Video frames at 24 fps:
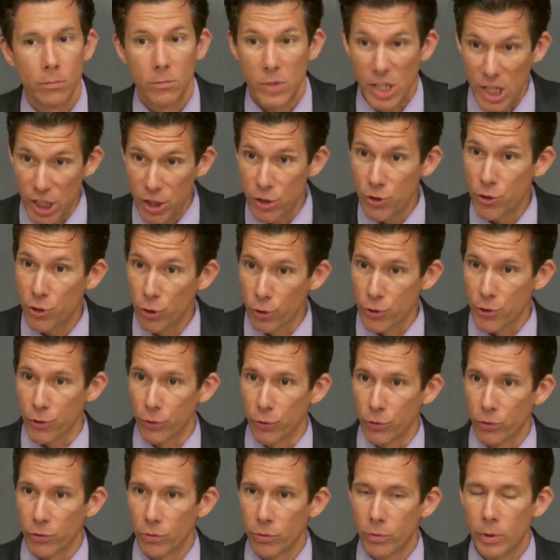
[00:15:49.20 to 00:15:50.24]
in
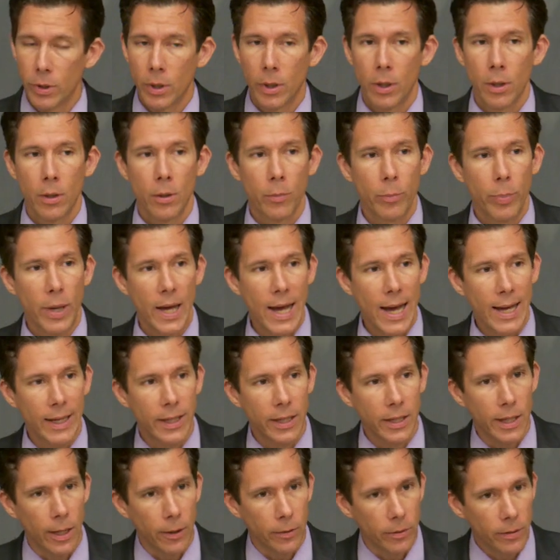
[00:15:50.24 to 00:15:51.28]
churches,
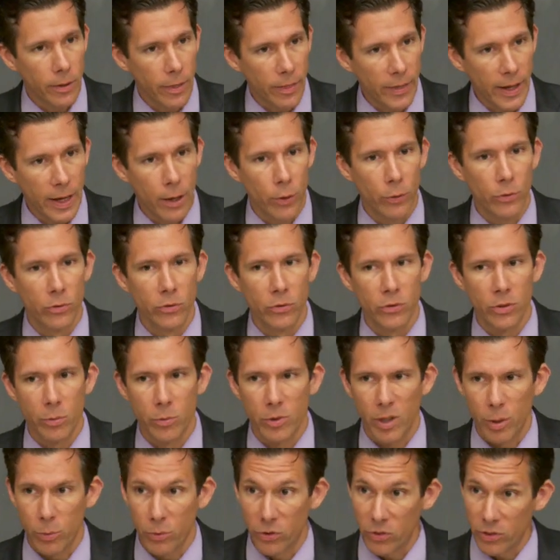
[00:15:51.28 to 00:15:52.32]
packing out thousands,
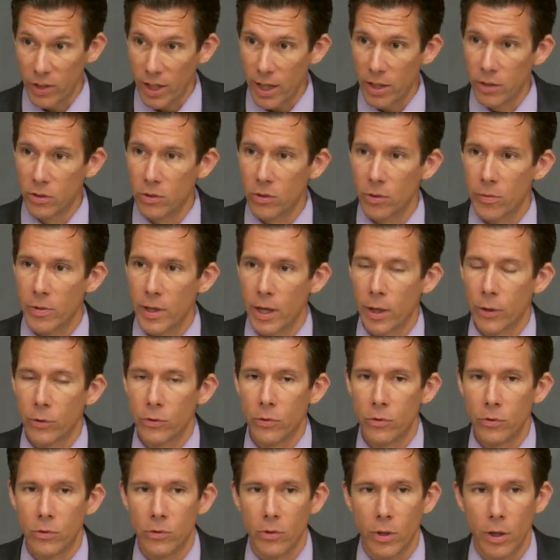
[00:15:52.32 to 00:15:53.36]
sometimes tens of
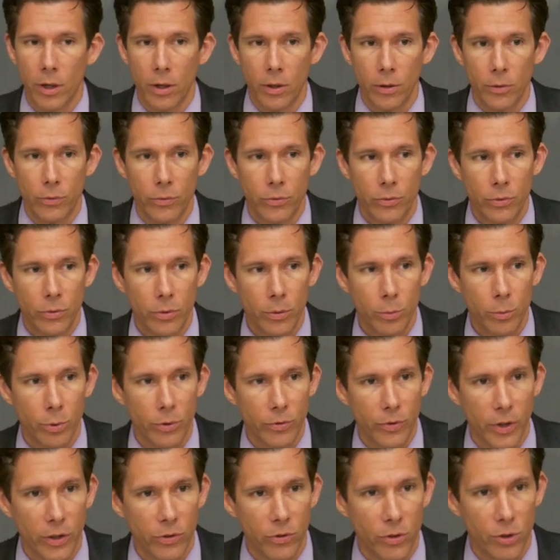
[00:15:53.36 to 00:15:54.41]
thousands of
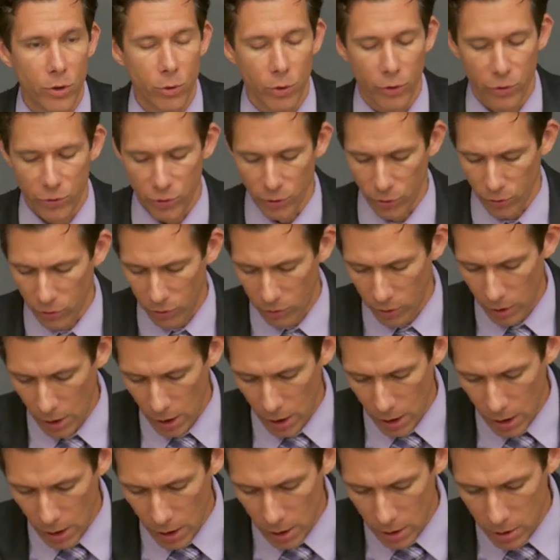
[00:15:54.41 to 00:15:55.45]
professing Christians
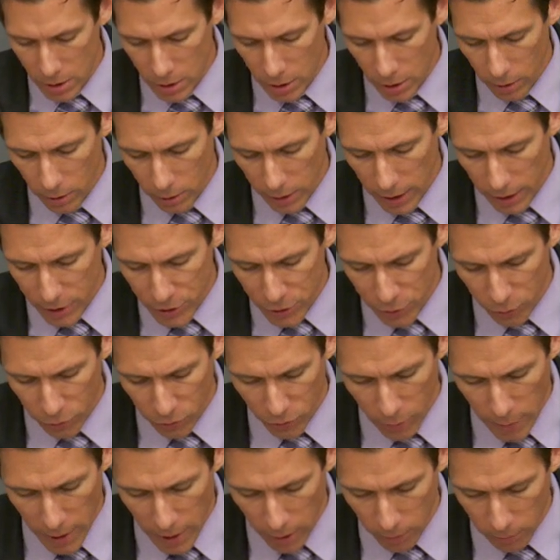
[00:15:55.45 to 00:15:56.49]
to hear lectures
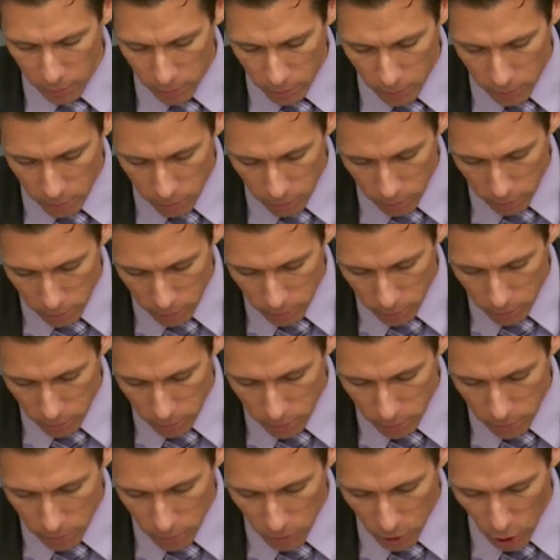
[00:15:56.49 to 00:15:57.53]
about
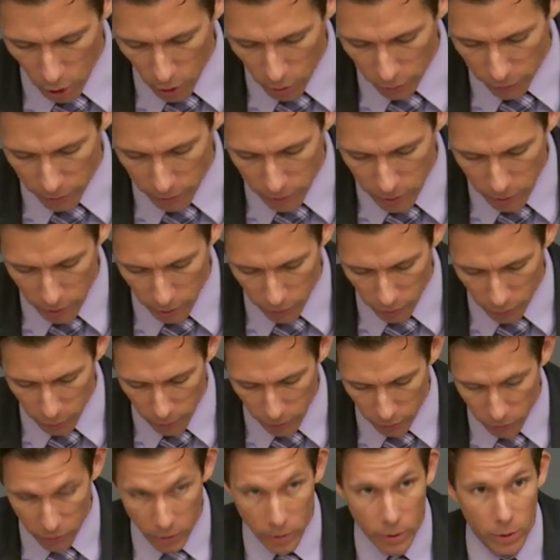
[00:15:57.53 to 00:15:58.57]
COVID
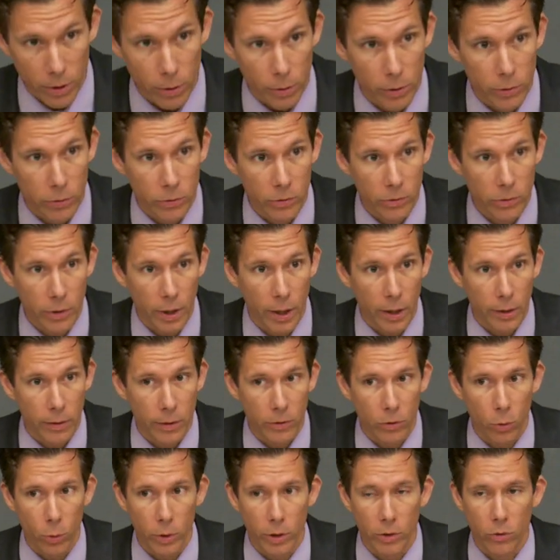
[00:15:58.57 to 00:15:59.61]
conspiracy theories and the
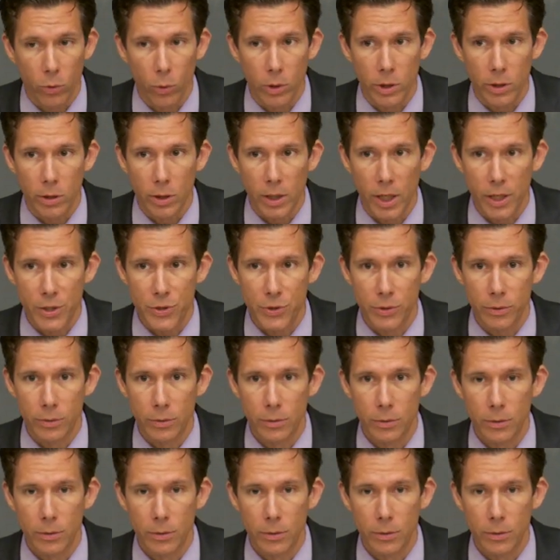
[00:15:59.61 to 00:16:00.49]
2020 election.